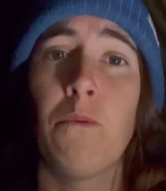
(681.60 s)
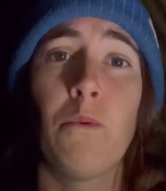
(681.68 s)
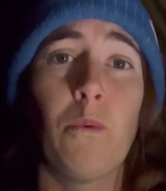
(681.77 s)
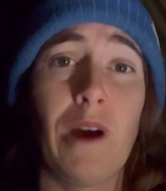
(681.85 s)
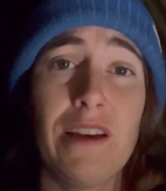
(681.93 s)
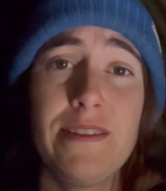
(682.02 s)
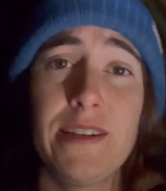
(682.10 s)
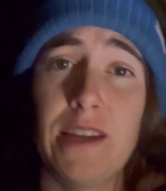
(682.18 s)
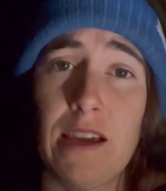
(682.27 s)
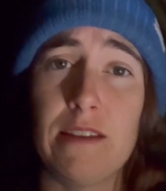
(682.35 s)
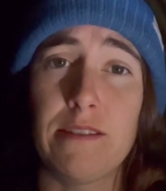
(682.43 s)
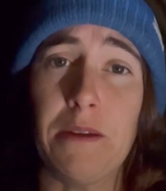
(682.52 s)
While
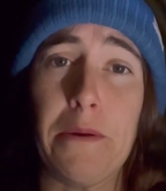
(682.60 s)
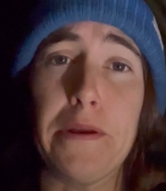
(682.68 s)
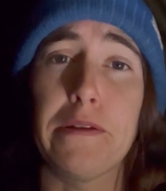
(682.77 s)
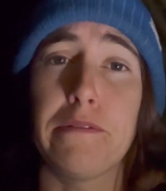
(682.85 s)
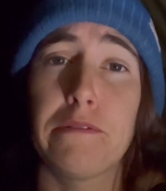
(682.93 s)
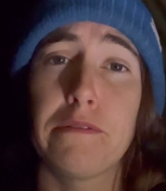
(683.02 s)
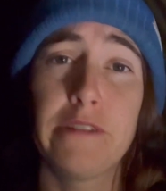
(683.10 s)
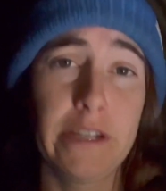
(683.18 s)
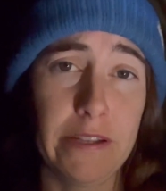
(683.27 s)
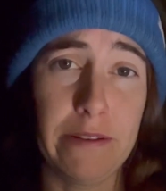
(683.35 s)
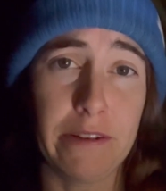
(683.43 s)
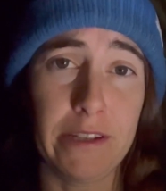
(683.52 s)
today started
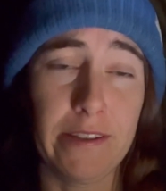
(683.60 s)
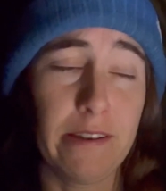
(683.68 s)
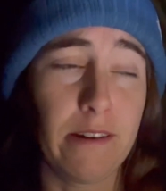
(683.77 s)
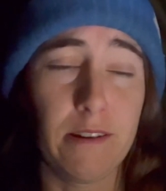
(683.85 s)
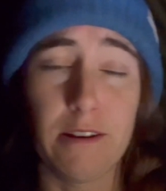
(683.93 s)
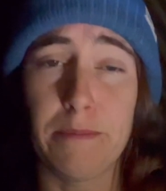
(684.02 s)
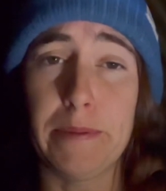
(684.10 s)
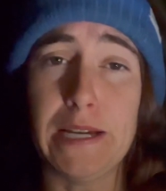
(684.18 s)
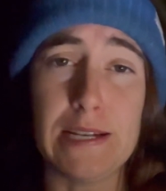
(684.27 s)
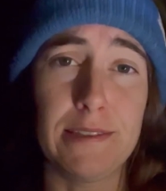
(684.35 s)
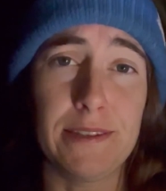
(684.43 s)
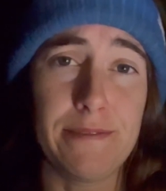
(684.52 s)
really hard
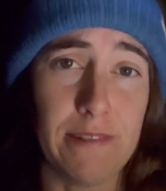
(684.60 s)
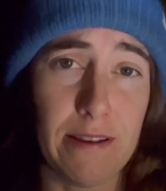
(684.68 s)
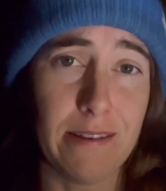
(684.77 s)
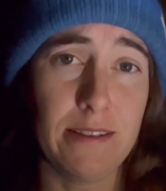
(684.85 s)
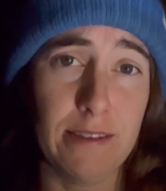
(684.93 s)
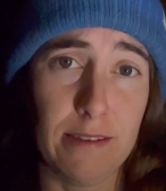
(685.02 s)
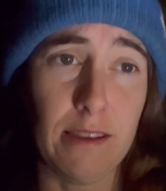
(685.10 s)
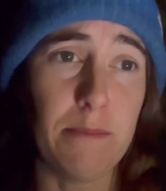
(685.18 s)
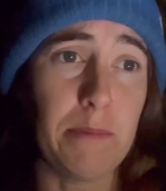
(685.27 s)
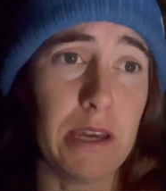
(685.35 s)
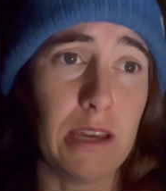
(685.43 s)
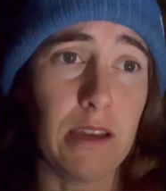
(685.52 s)
because of not
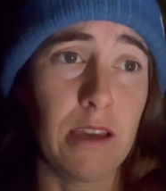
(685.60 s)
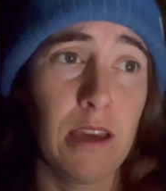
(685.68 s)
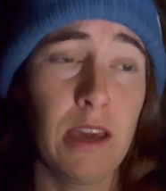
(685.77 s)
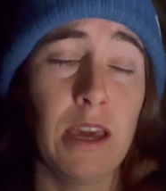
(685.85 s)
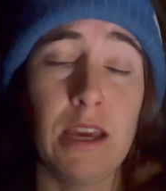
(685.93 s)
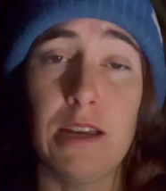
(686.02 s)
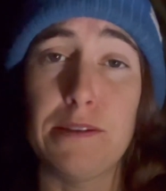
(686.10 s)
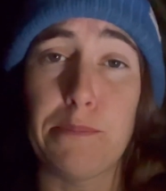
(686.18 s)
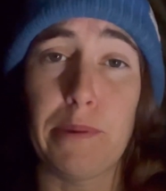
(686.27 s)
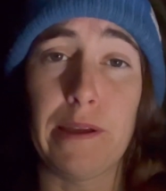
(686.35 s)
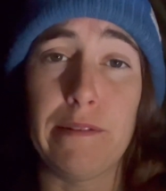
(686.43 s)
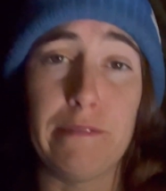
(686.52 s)
sleeping, it's
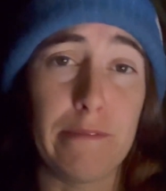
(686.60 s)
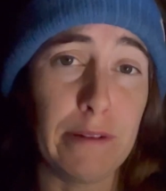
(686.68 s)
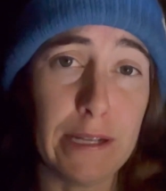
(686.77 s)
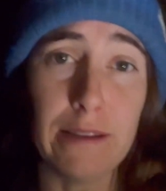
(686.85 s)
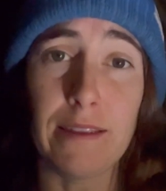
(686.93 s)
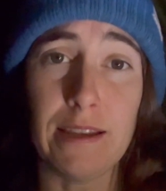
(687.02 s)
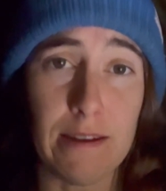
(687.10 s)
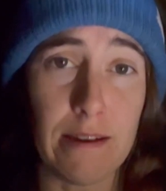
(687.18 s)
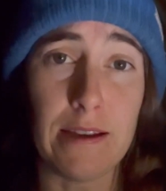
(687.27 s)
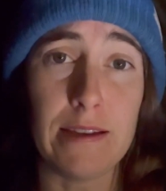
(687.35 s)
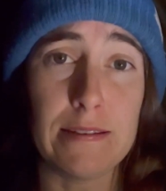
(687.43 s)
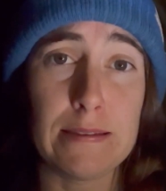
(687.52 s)
been really
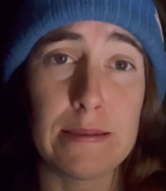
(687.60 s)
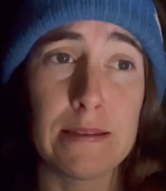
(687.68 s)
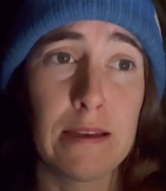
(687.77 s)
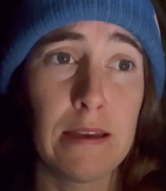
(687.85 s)
nice.